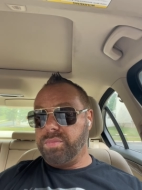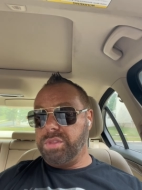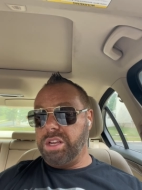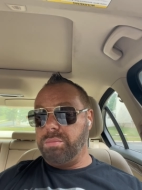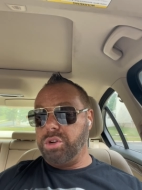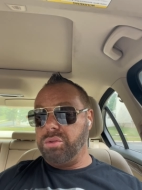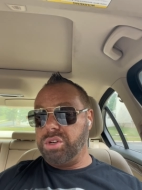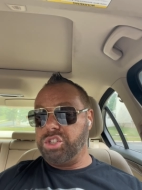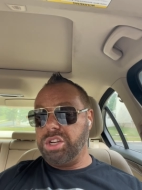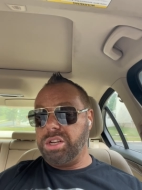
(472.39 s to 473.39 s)
they put you on
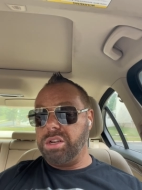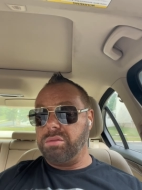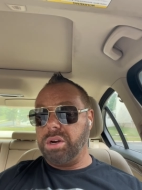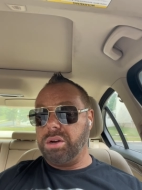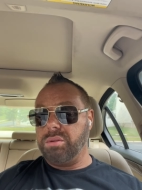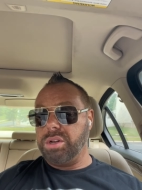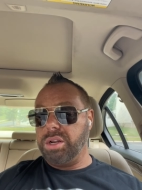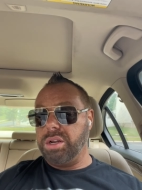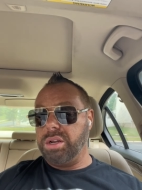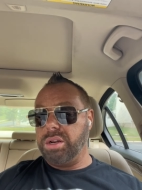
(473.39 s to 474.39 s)
shaky ground
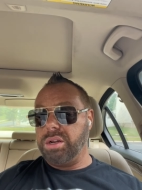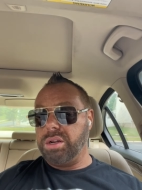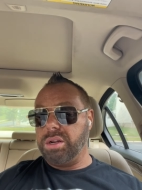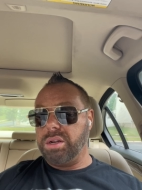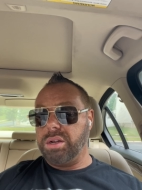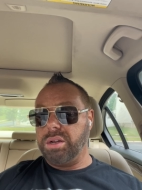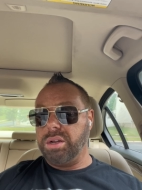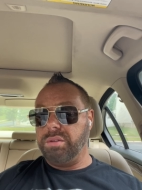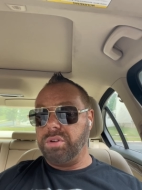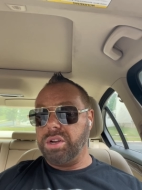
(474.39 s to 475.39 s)
and uh,
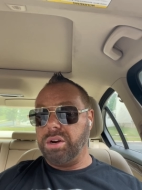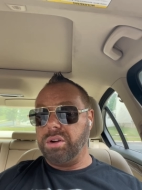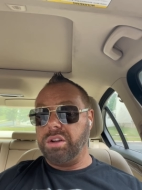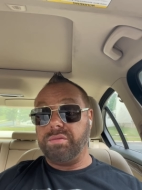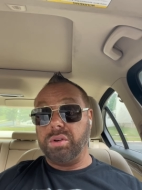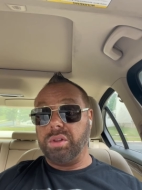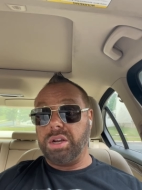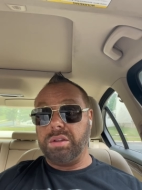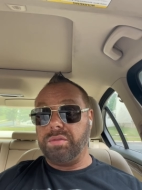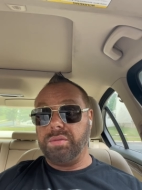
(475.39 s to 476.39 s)
every area of your
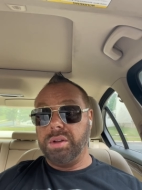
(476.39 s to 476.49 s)
life